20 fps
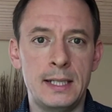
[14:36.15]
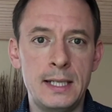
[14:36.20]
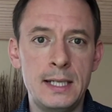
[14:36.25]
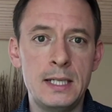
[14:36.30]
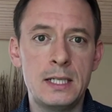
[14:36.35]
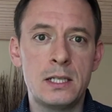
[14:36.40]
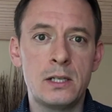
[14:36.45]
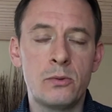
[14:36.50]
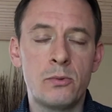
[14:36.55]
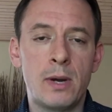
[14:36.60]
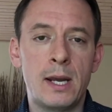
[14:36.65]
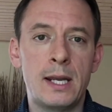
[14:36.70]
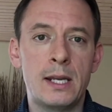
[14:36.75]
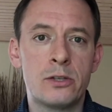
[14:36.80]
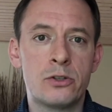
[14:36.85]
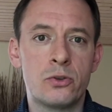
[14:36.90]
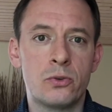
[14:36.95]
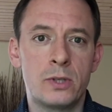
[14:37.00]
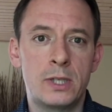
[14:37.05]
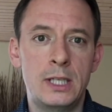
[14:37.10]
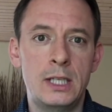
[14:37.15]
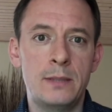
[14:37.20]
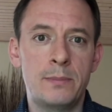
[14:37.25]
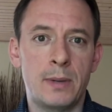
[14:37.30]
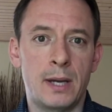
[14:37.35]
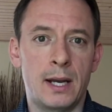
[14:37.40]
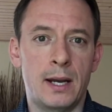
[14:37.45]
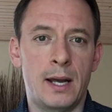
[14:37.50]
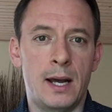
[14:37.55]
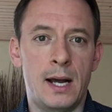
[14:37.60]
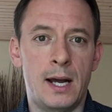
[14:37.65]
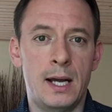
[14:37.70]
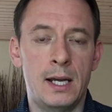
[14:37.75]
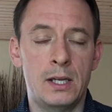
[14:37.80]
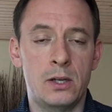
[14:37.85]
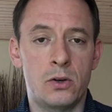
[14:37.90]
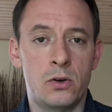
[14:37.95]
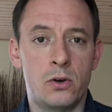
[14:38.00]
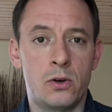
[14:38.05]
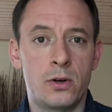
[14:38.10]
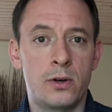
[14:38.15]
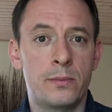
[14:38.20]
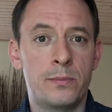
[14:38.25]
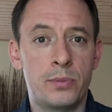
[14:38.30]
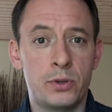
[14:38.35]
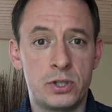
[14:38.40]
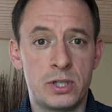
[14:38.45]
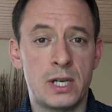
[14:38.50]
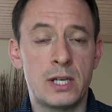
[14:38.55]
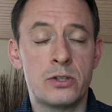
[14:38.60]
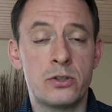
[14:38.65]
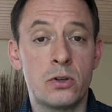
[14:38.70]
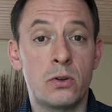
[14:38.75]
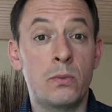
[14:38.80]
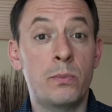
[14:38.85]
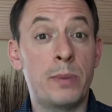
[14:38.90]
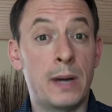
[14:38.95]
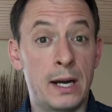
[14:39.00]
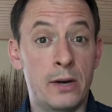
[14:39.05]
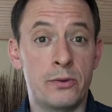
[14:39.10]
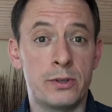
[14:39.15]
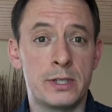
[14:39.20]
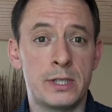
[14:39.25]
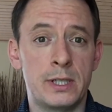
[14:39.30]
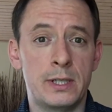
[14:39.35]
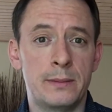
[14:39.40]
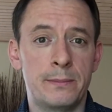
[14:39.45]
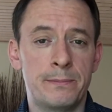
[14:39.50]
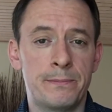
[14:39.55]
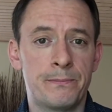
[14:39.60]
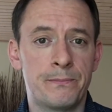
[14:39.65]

easy way to keep an eye on potential piracy.